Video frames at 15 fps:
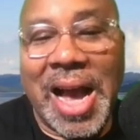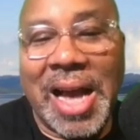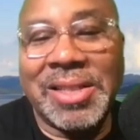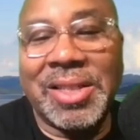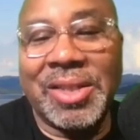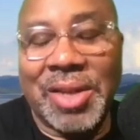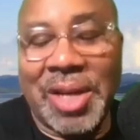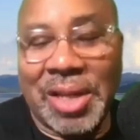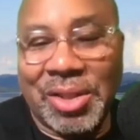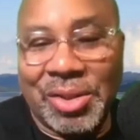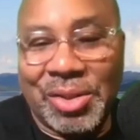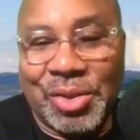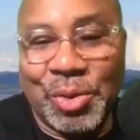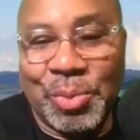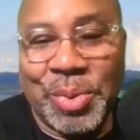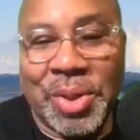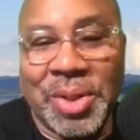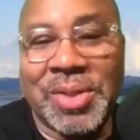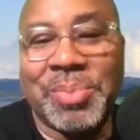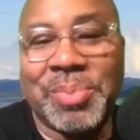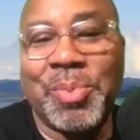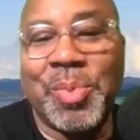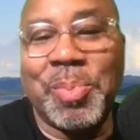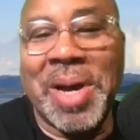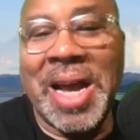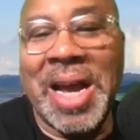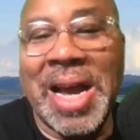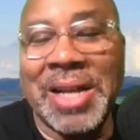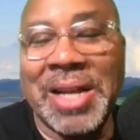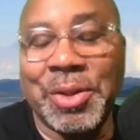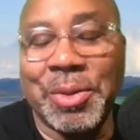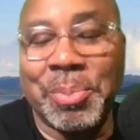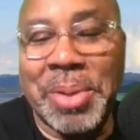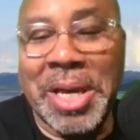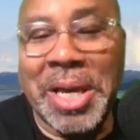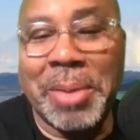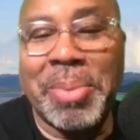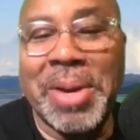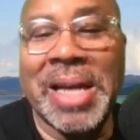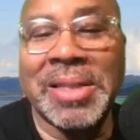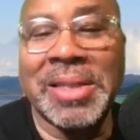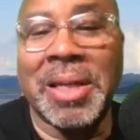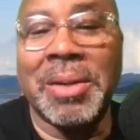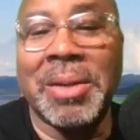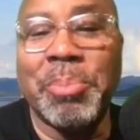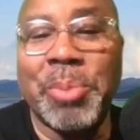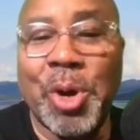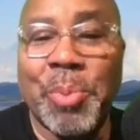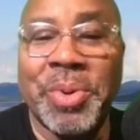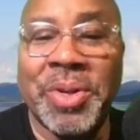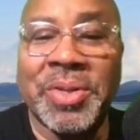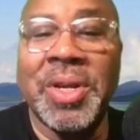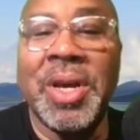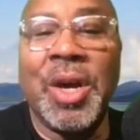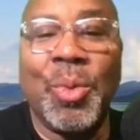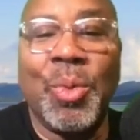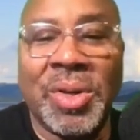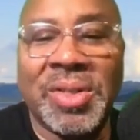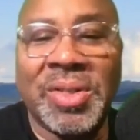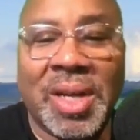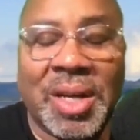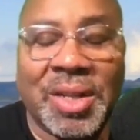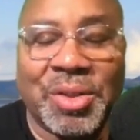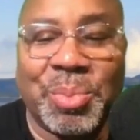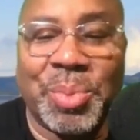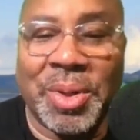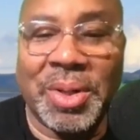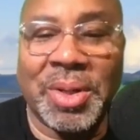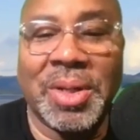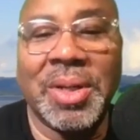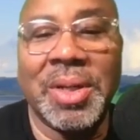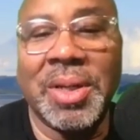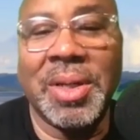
I see you got the two books behind you, Pain, Passion, and Purpose. What's the other book?